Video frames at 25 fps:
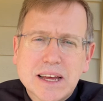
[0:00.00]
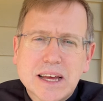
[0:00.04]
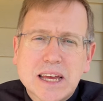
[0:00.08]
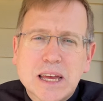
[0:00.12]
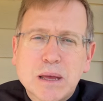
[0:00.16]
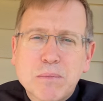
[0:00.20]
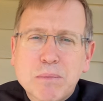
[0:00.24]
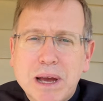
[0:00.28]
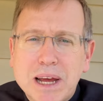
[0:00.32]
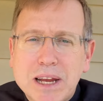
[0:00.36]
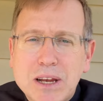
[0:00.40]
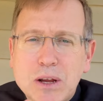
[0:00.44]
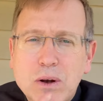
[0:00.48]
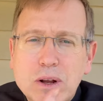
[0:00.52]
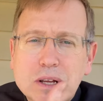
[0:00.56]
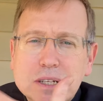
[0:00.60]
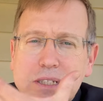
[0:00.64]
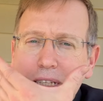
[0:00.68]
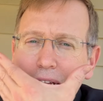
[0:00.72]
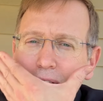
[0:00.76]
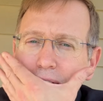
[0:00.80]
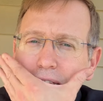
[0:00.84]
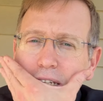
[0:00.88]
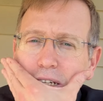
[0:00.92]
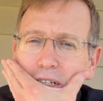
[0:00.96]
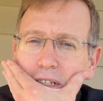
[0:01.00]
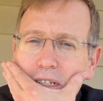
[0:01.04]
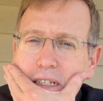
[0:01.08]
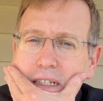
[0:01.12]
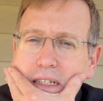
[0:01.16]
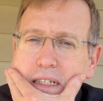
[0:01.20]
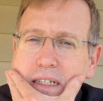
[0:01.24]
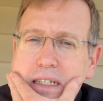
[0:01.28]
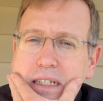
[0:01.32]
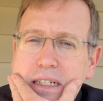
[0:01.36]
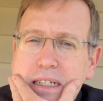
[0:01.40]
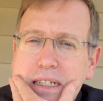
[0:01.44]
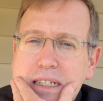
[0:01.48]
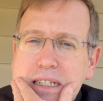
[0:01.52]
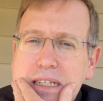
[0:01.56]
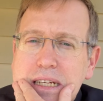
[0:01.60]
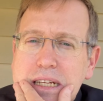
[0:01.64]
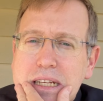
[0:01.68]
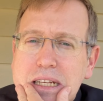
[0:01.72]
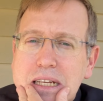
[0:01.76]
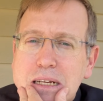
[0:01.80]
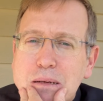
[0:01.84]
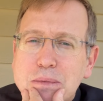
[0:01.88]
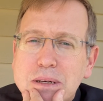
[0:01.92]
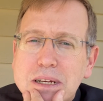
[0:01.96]
You might notice that there's a
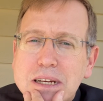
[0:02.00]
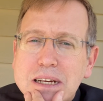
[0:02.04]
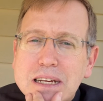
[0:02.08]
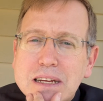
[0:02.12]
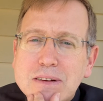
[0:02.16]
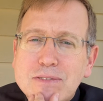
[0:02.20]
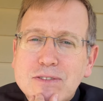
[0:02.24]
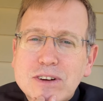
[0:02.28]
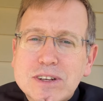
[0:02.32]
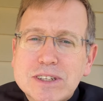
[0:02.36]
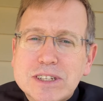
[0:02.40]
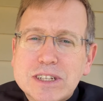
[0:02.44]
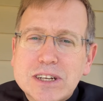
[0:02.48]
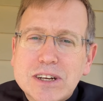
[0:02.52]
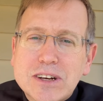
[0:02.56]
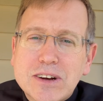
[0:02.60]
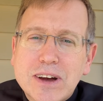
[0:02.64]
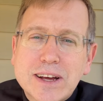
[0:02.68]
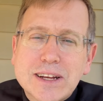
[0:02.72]
little bit of difference here.